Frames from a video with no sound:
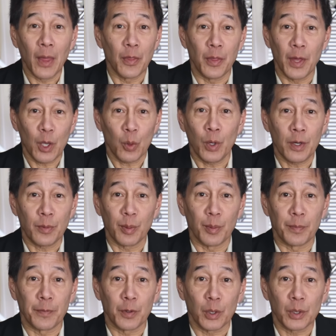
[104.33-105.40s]
They went
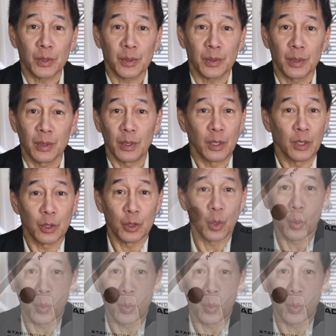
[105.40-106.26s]
from first to